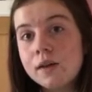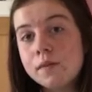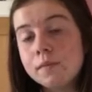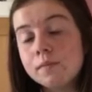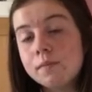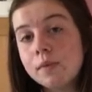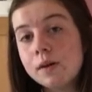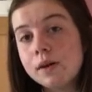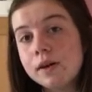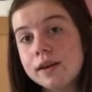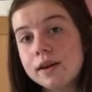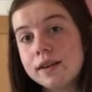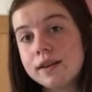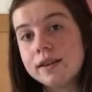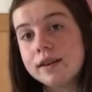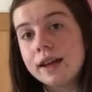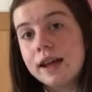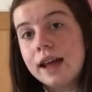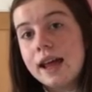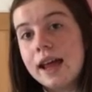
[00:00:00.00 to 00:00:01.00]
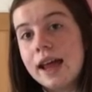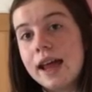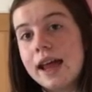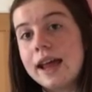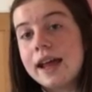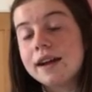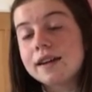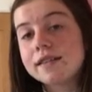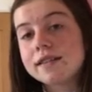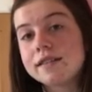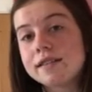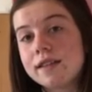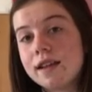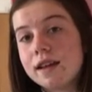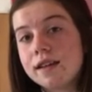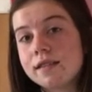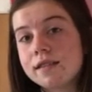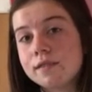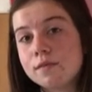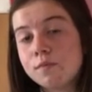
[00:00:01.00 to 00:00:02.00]
But here's
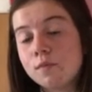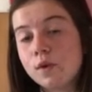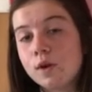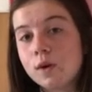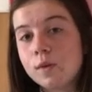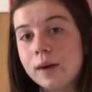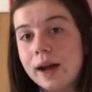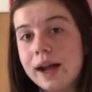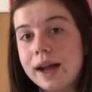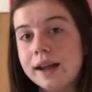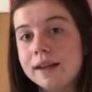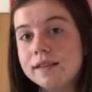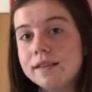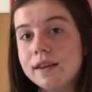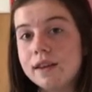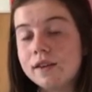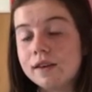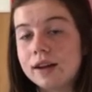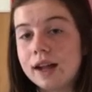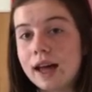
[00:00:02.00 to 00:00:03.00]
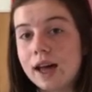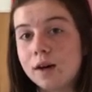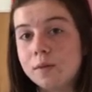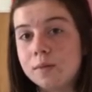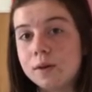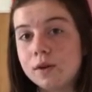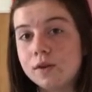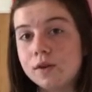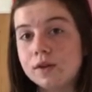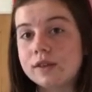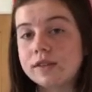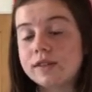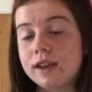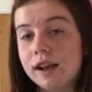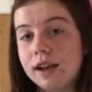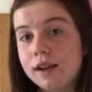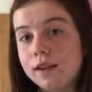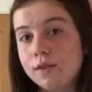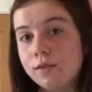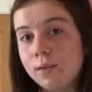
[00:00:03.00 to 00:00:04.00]
6 more ways you can help your horse to
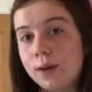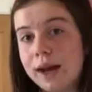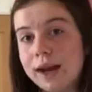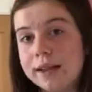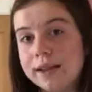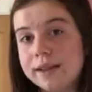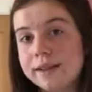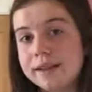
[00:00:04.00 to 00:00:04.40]
lose weight.